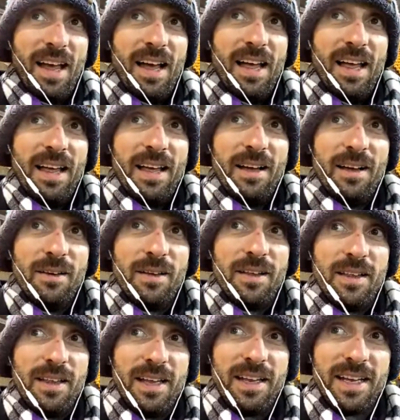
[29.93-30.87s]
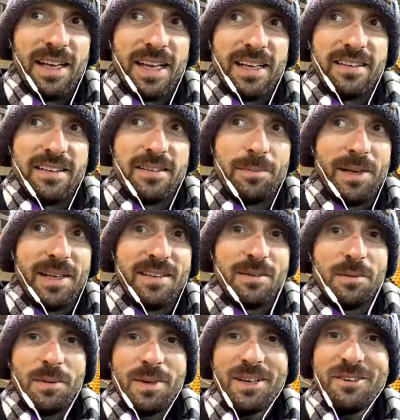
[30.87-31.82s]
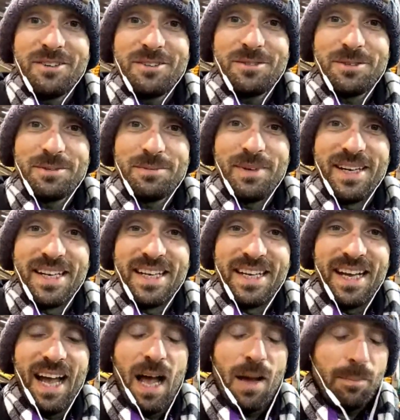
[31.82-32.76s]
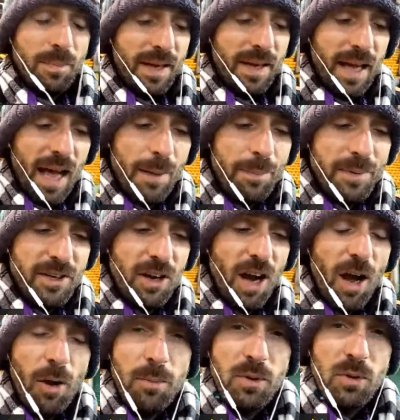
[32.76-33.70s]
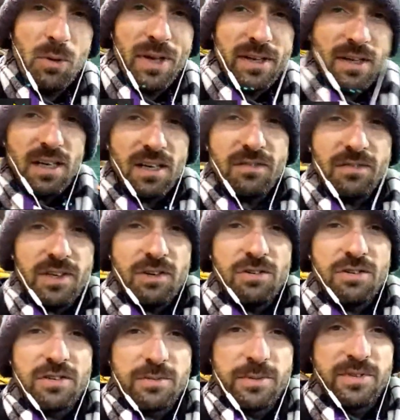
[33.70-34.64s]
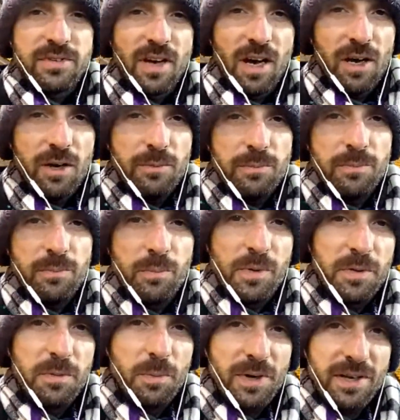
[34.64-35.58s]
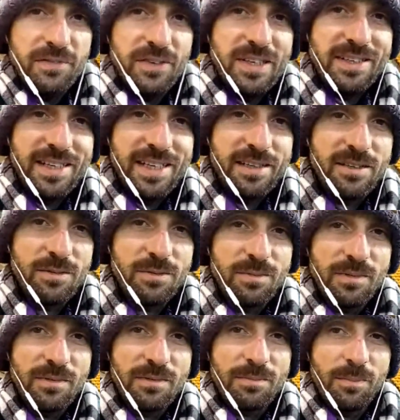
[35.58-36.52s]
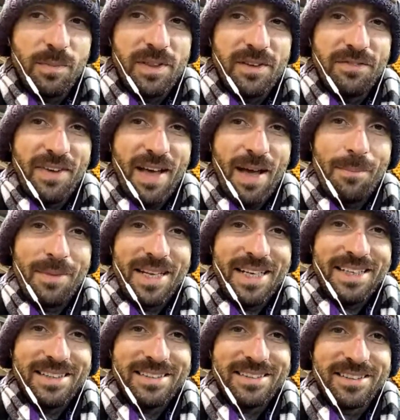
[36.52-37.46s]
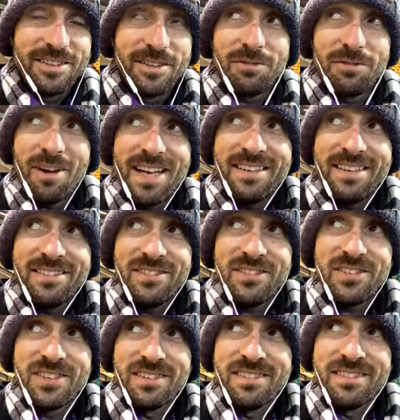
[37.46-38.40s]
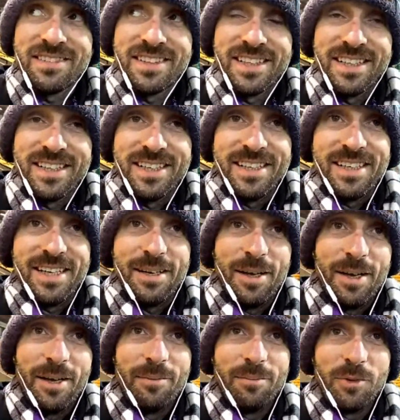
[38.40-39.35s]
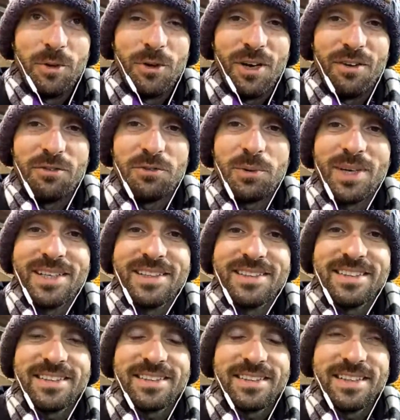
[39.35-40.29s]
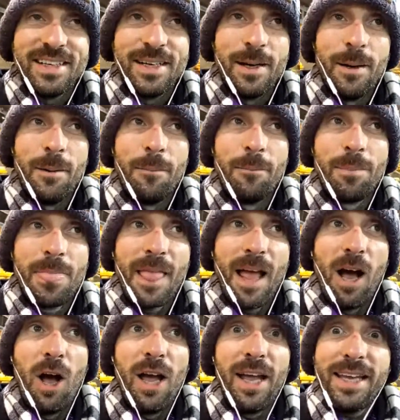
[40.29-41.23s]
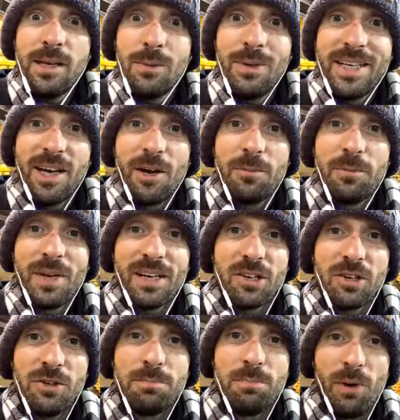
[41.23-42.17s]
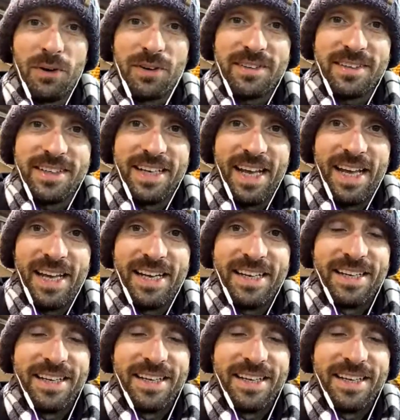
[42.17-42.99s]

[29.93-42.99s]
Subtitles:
I get to spend some of my Christmas money. Happy. I hope you all had a lovely Christmas at home with whatever you did with your families and your friends and your loved ones. I equally hope you had a good Boxing Day.